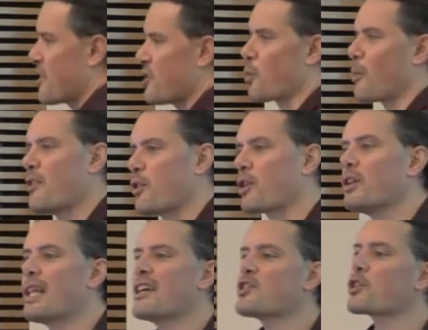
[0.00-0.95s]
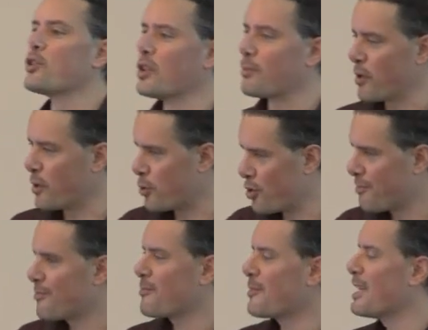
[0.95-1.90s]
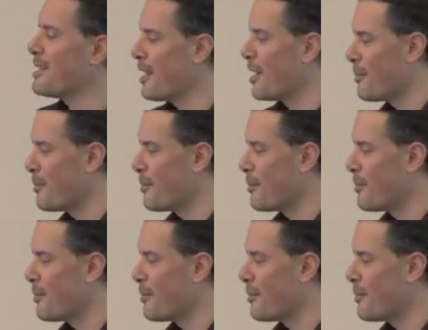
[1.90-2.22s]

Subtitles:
it's a rather classical approach, right?